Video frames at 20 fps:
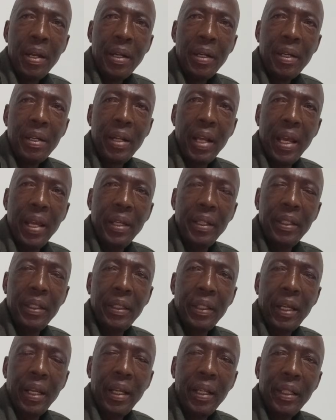trained in
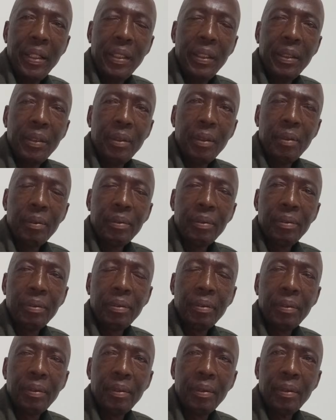the handling of
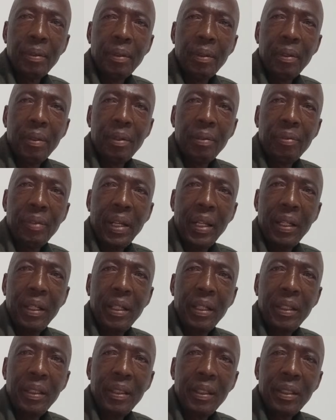
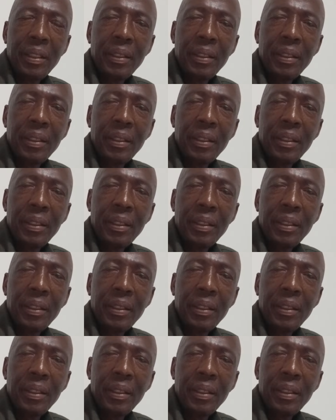offenders